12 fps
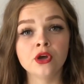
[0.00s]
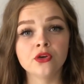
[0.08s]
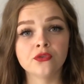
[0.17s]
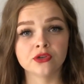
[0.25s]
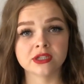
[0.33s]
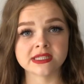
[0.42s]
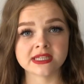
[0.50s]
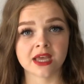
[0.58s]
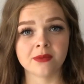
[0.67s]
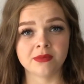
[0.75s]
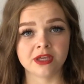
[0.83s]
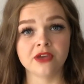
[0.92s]
for the
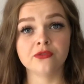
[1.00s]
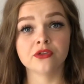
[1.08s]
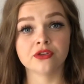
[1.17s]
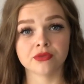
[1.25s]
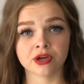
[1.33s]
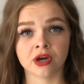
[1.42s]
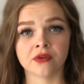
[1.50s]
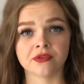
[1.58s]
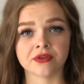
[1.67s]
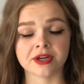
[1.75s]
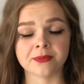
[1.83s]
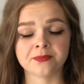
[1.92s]
time being for the recovery.